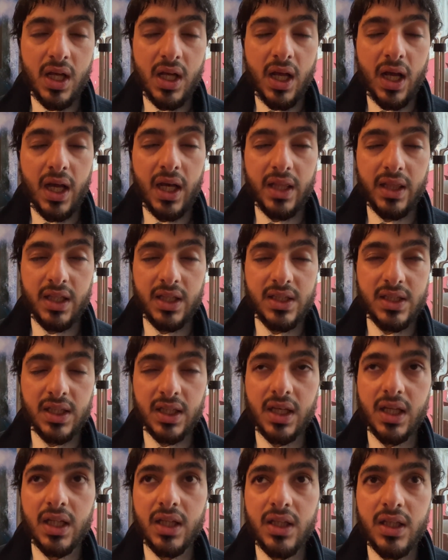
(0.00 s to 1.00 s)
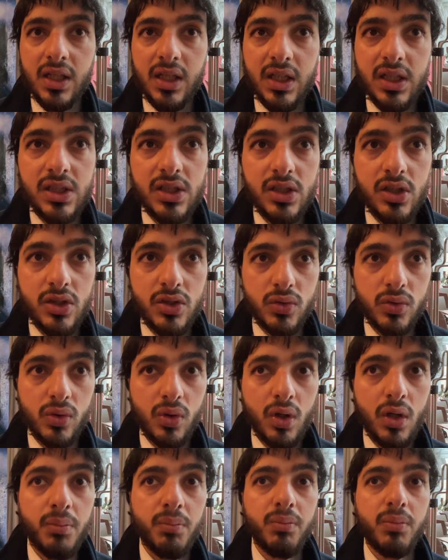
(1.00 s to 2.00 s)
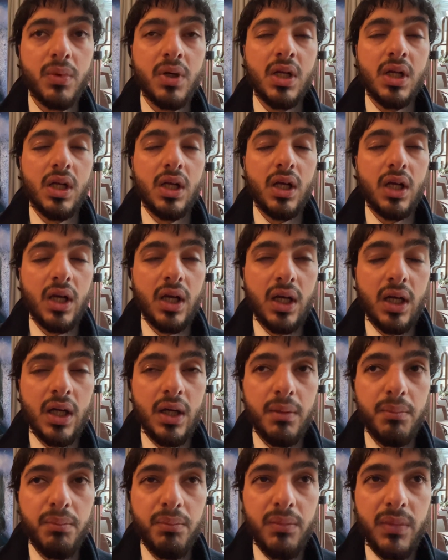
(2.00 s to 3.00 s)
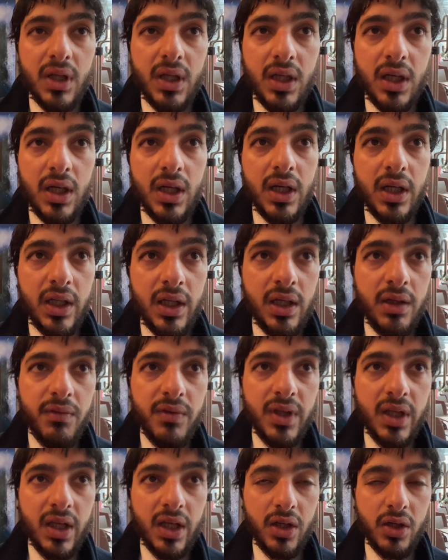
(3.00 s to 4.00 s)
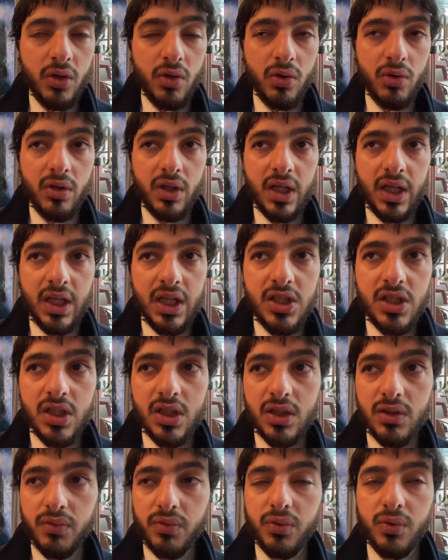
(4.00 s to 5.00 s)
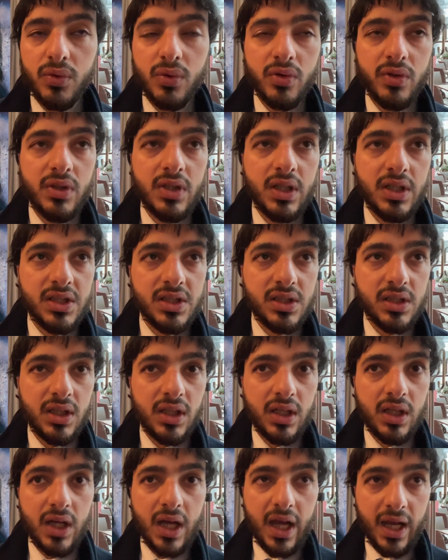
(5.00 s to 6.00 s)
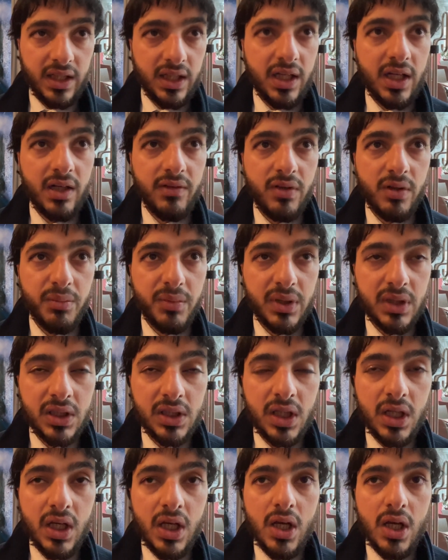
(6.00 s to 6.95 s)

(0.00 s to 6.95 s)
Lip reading: And the second thing is to stop give the recognition for this Hadi government